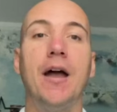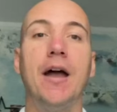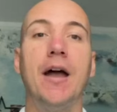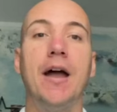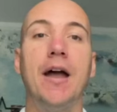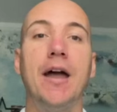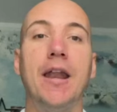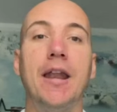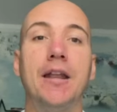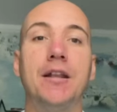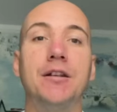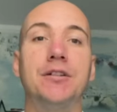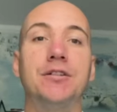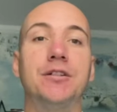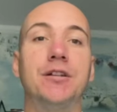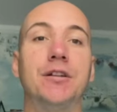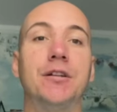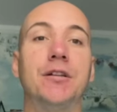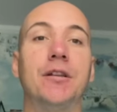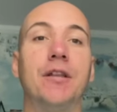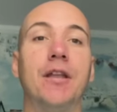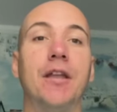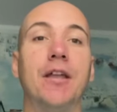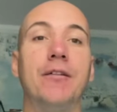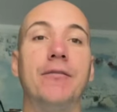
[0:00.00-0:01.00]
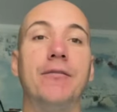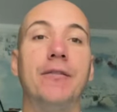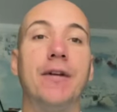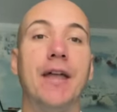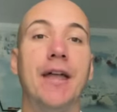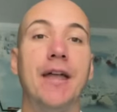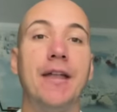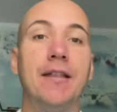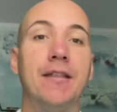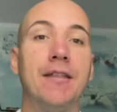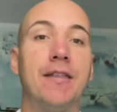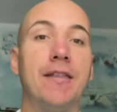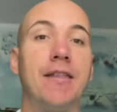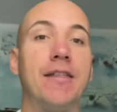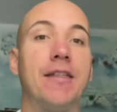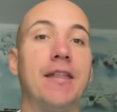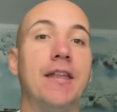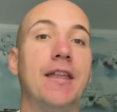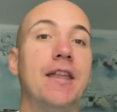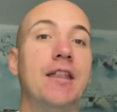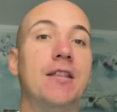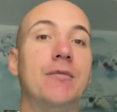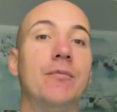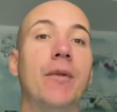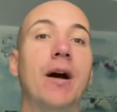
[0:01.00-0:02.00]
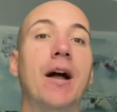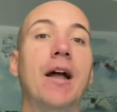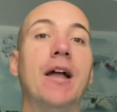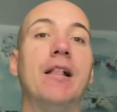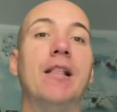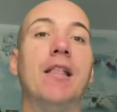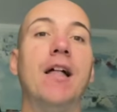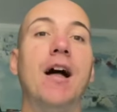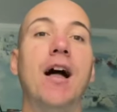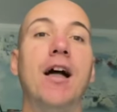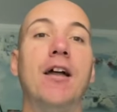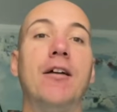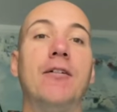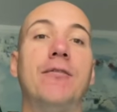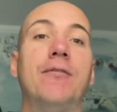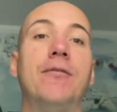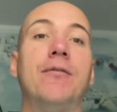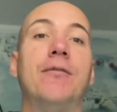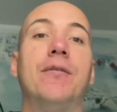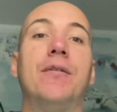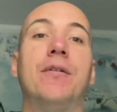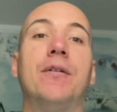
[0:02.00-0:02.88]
arranging events in my life